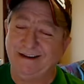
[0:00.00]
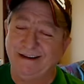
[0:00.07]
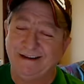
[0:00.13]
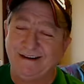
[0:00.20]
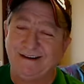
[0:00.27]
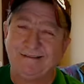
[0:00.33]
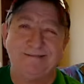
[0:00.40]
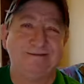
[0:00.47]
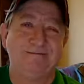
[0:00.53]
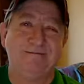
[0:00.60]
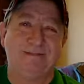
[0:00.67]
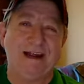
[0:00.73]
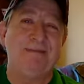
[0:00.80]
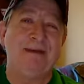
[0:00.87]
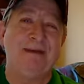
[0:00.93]
you know,
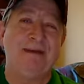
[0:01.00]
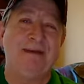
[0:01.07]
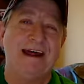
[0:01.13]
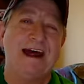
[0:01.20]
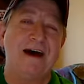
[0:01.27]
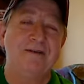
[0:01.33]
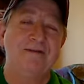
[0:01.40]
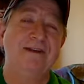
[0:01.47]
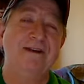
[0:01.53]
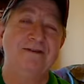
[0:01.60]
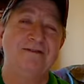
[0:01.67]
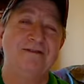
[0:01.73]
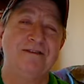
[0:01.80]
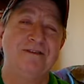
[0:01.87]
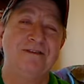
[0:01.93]
debating
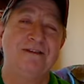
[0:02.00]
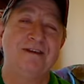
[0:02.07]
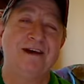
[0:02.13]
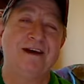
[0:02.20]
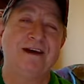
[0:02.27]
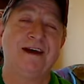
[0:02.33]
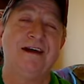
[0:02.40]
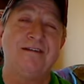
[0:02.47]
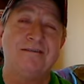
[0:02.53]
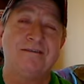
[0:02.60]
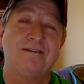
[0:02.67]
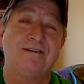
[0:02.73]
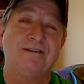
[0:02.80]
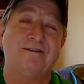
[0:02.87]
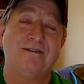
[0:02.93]
evolution
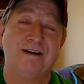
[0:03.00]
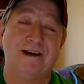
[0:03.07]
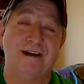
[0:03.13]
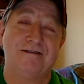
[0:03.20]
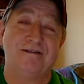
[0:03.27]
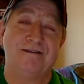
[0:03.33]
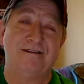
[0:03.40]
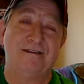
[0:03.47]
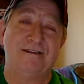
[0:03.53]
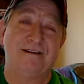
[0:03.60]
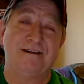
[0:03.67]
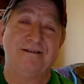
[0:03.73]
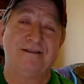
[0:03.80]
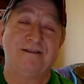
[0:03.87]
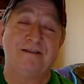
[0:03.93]
against creation
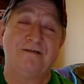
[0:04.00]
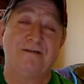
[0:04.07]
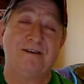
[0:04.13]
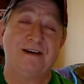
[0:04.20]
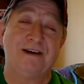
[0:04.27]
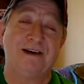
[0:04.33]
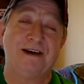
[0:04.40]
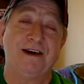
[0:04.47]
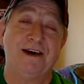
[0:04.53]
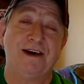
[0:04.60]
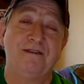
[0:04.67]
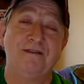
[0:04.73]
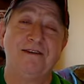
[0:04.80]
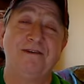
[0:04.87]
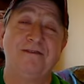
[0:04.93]
as if
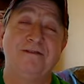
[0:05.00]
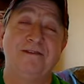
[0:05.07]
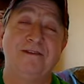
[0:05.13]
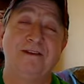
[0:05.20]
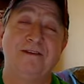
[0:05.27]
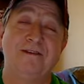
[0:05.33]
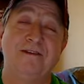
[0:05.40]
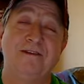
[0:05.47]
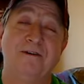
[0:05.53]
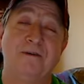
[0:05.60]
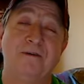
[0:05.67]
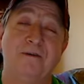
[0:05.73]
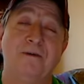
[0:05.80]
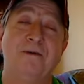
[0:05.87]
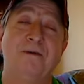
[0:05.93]
evolution is the
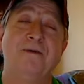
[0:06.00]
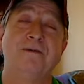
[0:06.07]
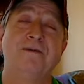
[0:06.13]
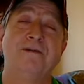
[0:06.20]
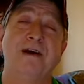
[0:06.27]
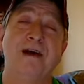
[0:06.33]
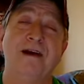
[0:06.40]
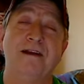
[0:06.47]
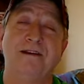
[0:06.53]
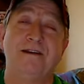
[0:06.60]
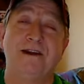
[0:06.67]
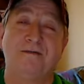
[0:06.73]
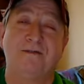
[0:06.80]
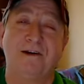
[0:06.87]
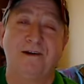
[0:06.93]
whole
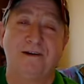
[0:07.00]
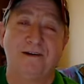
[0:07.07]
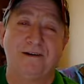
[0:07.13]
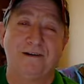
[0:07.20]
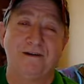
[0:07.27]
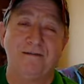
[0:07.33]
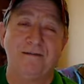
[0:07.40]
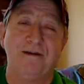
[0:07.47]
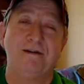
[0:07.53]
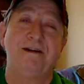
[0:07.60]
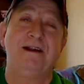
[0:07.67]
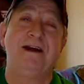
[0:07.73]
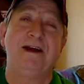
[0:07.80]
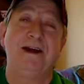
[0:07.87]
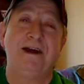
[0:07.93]
scientific
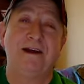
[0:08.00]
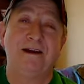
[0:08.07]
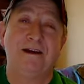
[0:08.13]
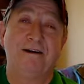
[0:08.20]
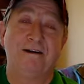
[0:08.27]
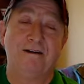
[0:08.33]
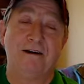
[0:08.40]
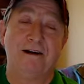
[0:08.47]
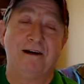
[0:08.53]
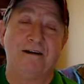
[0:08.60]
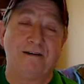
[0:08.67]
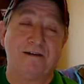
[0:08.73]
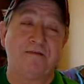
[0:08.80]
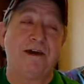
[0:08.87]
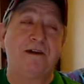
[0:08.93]
community or
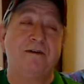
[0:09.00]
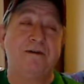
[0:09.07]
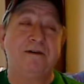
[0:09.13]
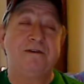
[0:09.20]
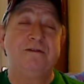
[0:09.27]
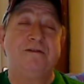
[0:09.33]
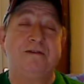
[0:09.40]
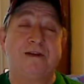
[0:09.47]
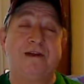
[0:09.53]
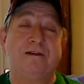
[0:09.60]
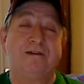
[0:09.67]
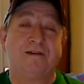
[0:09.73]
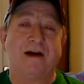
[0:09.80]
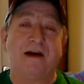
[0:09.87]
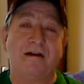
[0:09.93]
as if they don't use any
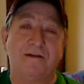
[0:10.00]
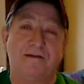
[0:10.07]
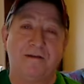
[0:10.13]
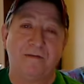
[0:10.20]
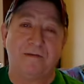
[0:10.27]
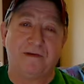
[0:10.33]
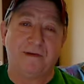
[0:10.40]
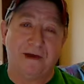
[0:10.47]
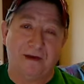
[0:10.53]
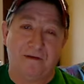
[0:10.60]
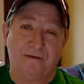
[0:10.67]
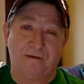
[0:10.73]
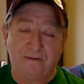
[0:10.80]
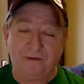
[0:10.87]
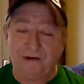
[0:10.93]
science
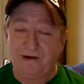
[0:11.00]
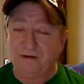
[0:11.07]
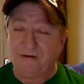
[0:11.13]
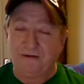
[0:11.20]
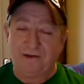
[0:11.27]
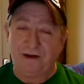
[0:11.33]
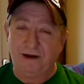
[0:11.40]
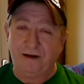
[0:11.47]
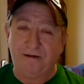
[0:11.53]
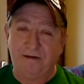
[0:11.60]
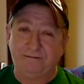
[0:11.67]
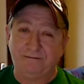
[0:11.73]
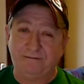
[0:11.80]
themselves and we all know they do.